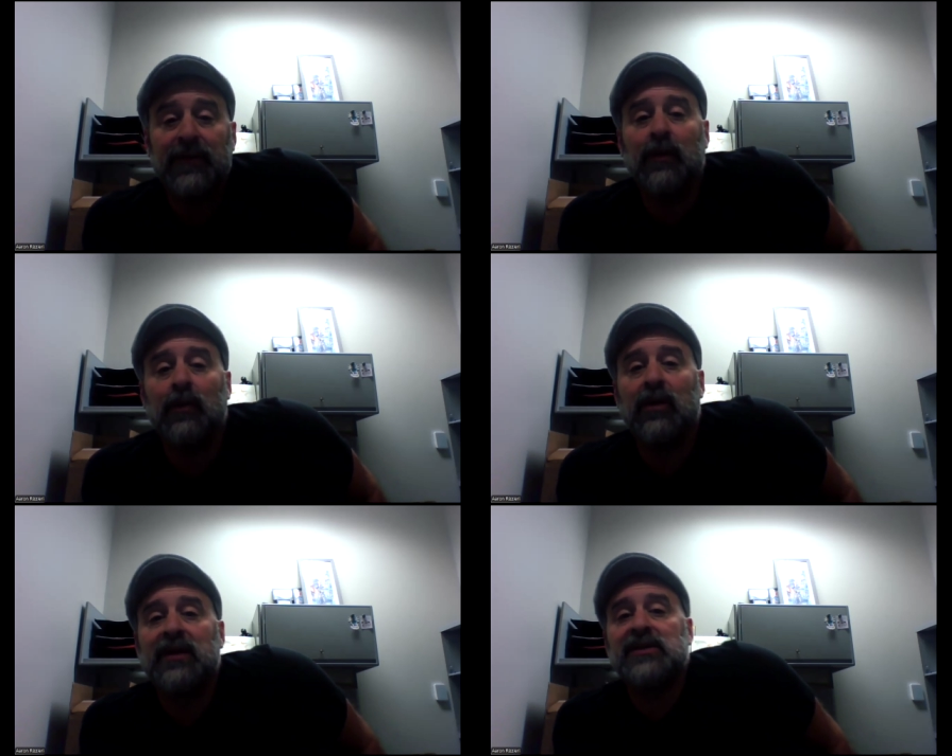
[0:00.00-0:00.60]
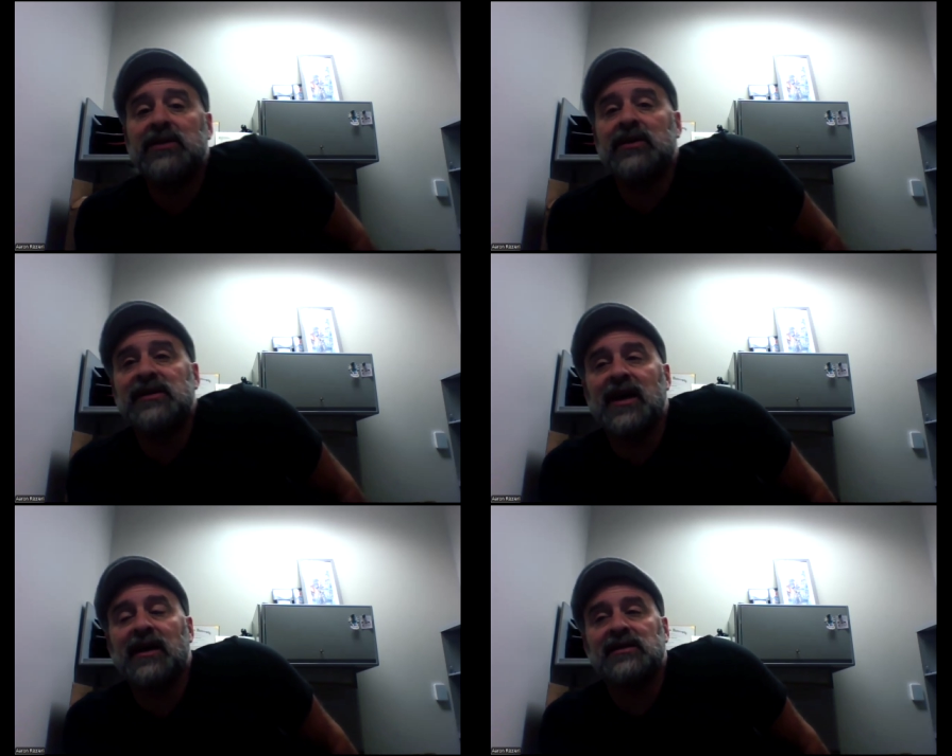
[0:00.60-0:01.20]
One is you're
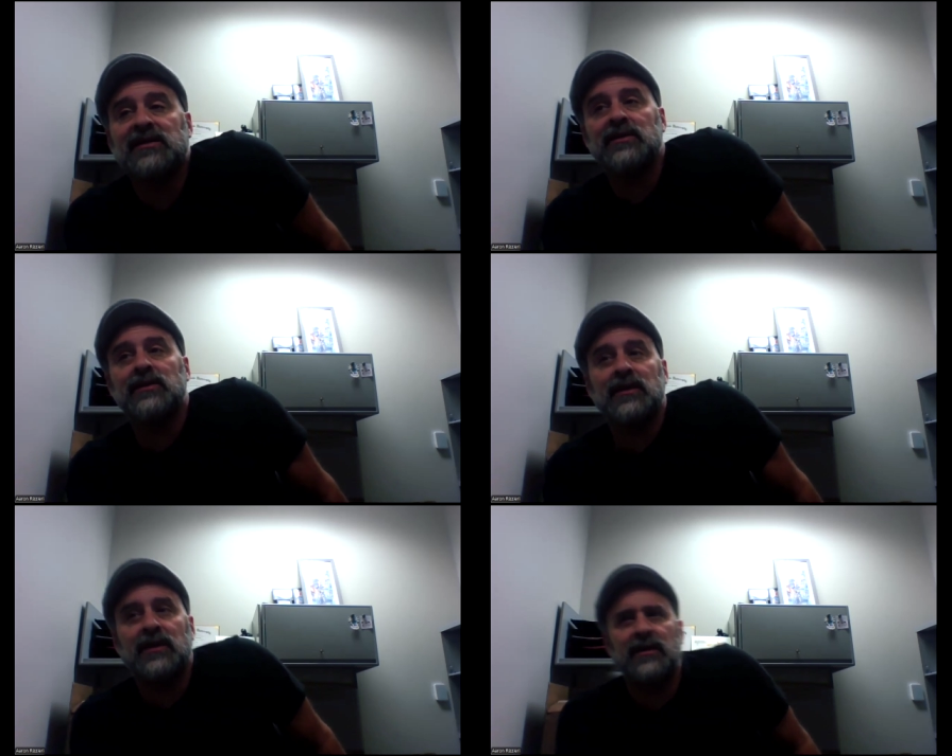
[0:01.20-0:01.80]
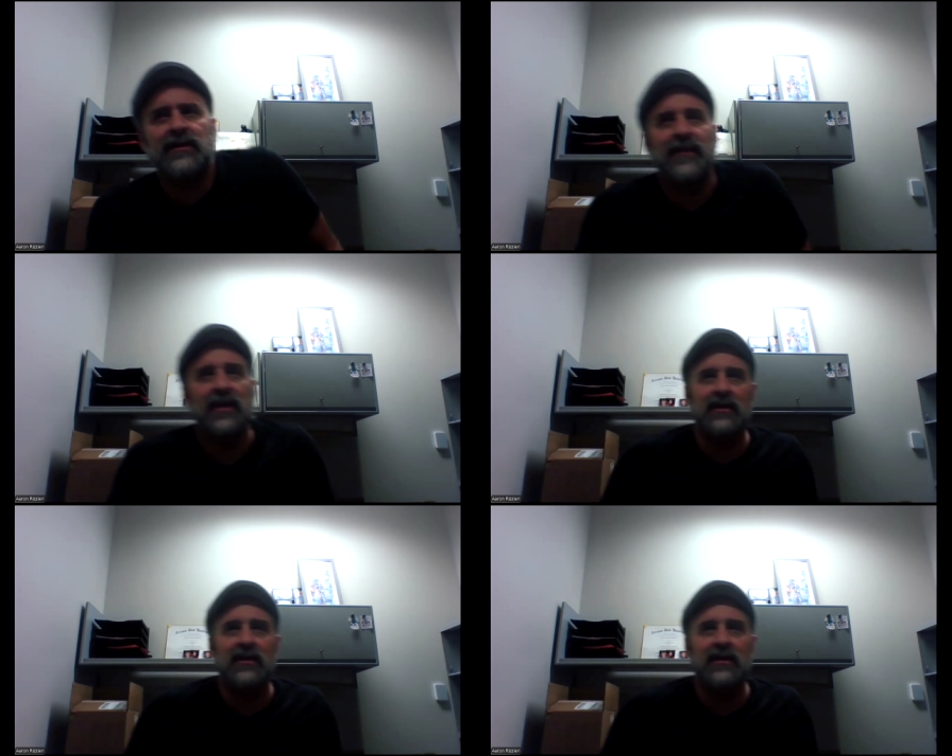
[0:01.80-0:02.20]
attached to